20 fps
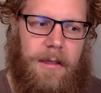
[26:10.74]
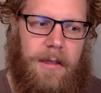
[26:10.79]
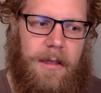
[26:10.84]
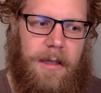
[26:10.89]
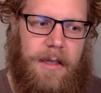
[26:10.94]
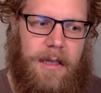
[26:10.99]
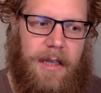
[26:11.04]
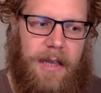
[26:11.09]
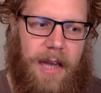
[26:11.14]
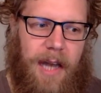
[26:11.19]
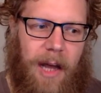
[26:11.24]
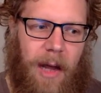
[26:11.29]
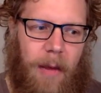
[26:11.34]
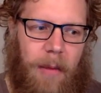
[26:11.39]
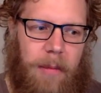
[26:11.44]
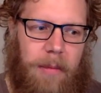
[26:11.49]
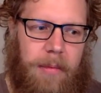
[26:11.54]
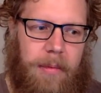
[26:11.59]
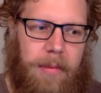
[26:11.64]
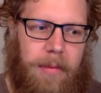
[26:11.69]
it can
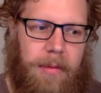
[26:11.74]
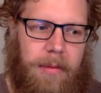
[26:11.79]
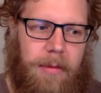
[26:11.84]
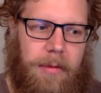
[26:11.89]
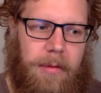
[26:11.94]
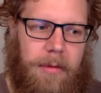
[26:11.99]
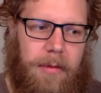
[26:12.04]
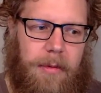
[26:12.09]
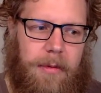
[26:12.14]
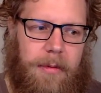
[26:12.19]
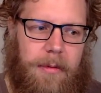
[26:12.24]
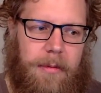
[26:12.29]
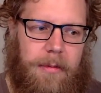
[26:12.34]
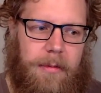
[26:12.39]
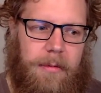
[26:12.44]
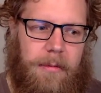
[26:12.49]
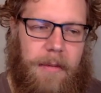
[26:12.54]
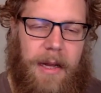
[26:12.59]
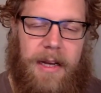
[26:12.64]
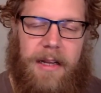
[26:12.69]
help
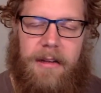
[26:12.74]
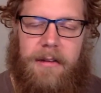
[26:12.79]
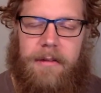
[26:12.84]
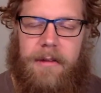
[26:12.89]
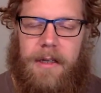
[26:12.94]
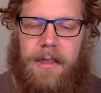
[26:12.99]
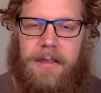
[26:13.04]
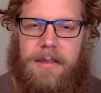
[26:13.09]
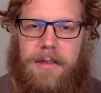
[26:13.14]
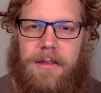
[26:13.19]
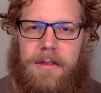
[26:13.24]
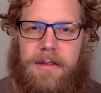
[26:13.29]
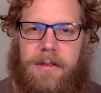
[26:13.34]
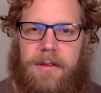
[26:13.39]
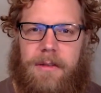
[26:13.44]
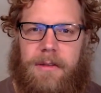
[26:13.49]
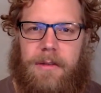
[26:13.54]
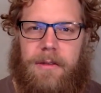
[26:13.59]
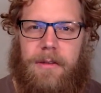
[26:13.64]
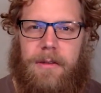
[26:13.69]
many of us
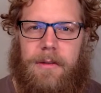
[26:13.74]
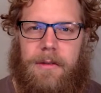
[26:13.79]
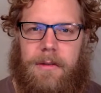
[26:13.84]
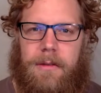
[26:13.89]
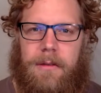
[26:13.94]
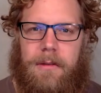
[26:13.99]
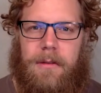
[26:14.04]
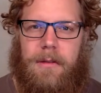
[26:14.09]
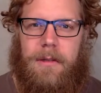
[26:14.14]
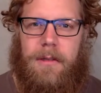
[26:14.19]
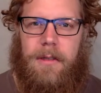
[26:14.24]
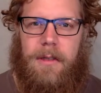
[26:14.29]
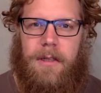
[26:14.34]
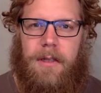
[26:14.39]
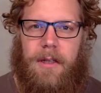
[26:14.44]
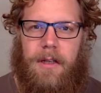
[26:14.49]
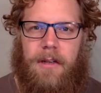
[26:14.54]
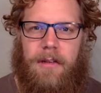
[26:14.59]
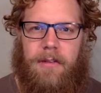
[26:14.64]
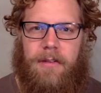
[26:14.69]
to
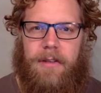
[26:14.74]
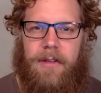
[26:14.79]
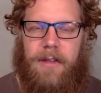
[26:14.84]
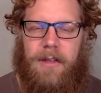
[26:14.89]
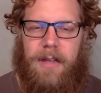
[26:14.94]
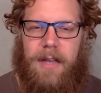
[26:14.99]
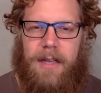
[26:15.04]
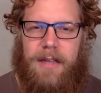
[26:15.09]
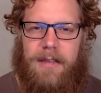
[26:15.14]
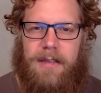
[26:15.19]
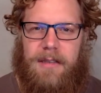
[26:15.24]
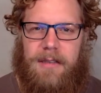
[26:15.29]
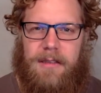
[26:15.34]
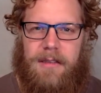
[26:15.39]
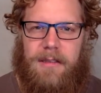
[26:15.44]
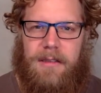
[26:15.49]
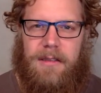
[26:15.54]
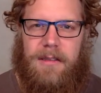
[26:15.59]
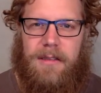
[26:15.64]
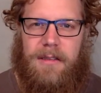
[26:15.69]
feel
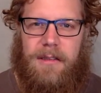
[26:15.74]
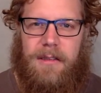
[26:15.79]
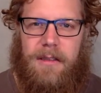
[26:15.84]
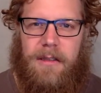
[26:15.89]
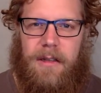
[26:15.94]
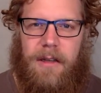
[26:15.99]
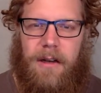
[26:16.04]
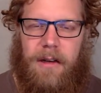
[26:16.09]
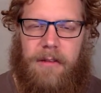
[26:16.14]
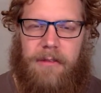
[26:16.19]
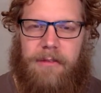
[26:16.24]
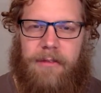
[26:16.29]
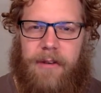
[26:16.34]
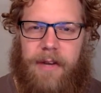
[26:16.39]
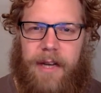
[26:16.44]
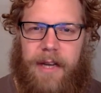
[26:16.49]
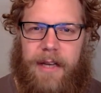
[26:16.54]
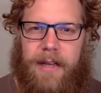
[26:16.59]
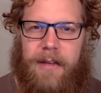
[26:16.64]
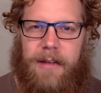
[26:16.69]
less
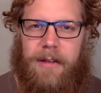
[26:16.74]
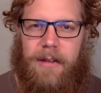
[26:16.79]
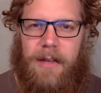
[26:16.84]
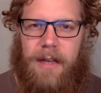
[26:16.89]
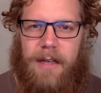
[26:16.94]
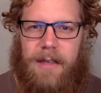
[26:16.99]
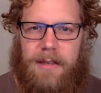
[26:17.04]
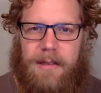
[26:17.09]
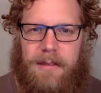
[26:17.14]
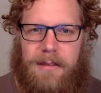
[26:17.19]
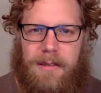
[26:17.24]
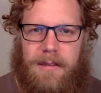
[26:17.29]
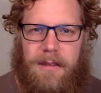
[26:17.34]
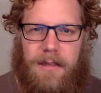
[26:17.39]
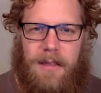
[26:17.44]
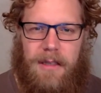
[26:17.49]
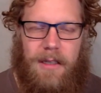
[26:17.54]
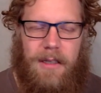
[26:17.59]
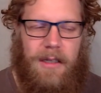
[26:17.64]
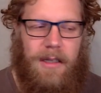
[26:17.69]
afraid or less
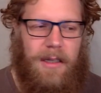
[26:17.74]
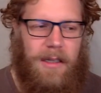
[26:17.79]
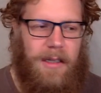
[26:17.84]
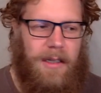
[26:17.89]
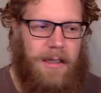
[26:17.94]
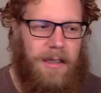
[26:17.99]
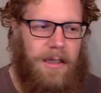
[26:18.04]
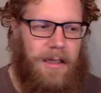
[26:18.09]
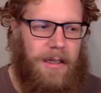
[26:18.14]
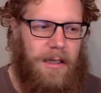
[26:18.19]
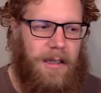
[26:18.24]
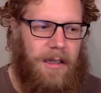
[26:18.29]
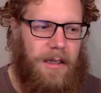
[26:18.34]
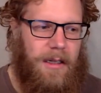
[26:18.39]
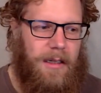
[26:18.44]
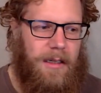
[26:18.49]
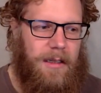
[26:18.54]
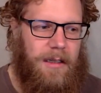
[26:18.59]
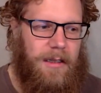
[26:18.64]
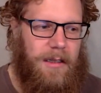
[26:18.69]

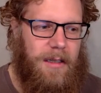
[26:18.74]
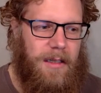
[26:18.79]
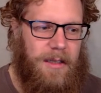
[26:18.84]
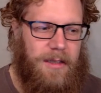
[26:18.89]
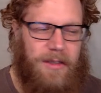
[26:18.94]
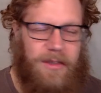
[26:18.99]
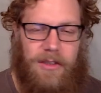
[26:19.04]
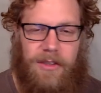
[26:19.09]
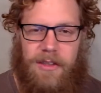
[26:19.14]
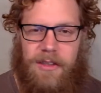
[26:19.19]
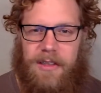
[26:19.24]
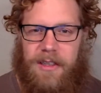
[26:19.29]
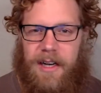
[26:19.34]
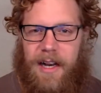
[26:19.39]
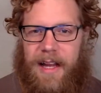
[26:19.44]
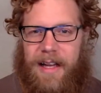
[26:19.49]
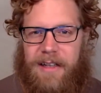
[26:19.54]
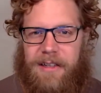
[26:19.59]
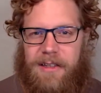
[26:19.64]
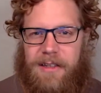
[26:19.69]
uncertain
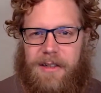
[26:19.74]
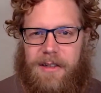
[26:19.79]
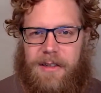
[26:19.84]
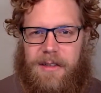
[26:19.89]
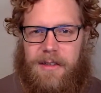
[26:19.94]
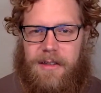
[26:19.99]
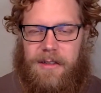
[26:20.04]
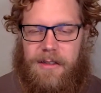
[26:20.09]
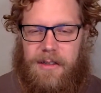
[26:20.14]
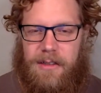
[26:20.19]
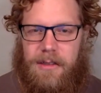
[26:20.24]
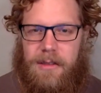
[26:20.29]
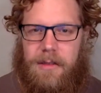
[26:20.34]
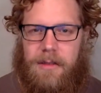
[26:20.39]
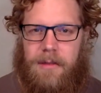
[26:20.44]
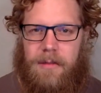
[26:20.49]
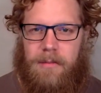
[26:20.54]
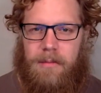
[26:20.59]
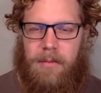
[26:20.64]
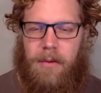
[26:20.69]
and anxious, to just
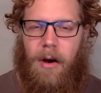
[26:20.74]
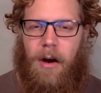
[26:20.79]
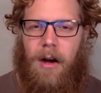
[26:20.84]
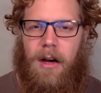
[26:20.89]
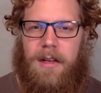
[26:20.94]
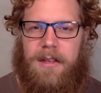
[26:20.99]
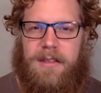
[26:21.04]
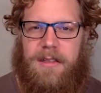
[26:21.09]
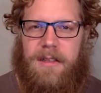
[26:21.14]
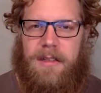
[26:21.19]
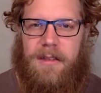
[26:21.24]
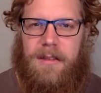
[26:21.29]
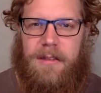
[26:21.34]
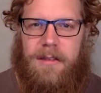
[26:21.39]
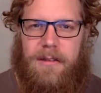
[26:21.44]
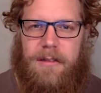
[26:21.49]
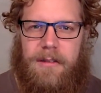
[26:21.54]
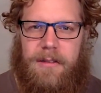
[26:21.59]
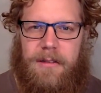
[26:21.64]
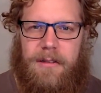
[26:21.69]
pause
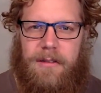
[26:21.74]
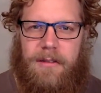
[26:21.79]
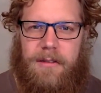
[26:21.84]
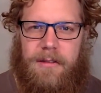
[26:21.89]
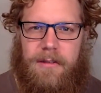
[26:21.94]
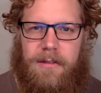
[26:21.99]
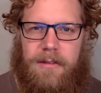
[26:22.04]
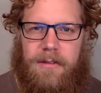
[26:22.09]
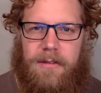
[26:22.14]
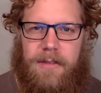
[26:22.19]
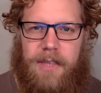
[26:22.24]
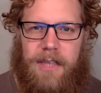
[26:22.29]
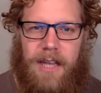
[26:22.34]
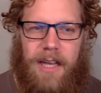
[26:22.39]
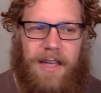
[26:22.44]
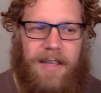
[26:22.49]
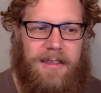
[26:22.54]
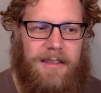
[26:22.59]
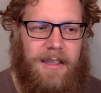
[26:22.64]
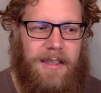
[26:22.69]
and
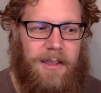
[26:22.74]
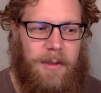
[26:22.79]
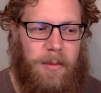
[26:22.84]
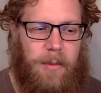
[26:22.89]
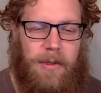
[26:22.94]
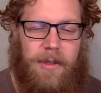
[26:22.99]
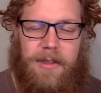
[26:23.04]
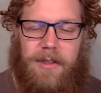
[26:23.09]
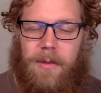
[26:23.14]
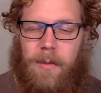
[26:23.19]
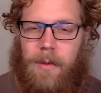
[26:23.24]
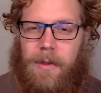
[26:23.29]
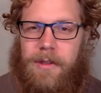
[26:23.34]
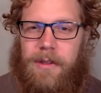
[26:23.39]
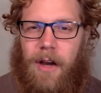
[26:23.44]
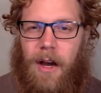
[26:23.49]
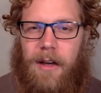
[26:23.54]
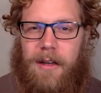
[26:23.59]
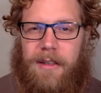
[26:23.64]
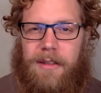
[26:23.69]
realize that the person we're
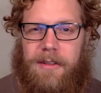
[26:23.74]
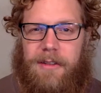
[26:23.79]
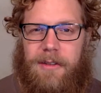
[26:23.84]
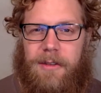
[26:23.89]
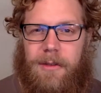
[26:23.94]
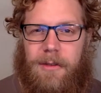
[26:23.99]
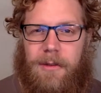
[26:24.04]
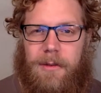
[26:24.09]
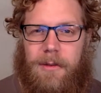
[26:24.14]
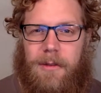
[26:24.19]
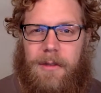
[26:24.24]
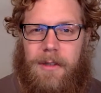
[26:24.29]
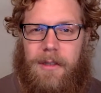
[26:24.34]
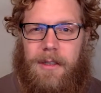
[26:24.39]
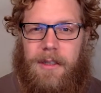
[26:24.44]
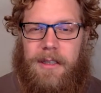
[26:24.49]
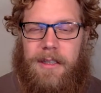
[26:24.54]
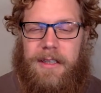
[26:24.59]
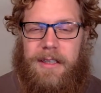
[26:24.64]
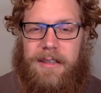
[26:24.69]
talking to
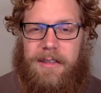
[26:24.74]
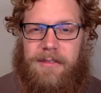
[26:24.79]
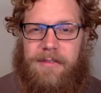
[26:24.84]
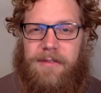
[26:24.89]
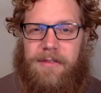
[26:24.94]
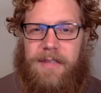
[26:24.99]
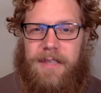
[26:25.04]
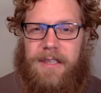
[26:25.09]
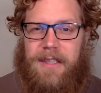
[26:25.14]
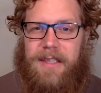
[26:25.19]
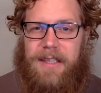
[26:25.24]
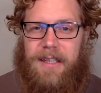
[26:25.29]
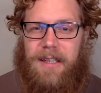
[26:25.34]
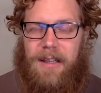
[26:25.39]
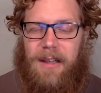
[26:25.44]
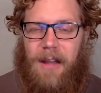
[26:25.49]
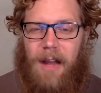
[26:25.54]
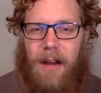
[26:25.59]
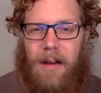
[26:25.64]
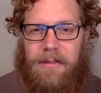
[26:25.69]
is feeling a
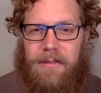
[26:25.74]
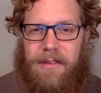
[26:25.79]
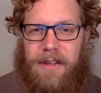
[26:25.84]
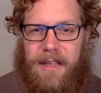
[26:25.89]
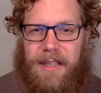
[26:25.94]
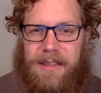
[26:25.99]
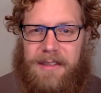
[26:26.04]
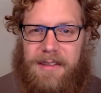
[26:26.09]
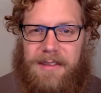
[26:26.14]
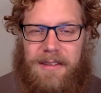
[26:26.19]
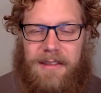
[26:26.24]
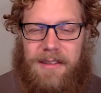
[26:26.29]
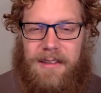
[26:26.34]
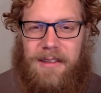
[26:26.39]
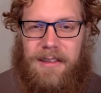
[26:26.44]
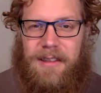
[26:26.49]
lot of things,